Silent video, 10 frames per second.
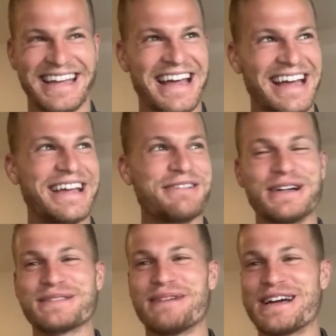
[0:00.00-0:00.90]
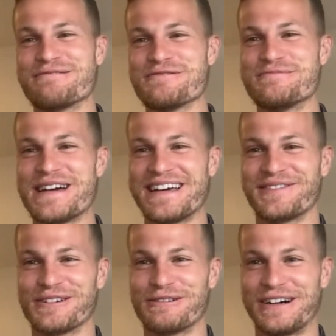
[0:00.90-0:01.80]
he was my
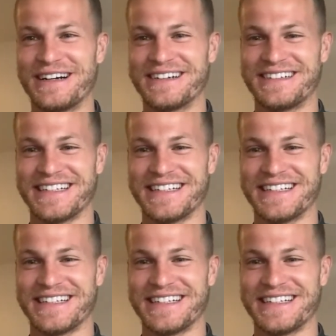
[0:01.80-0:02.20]
roommate for a while.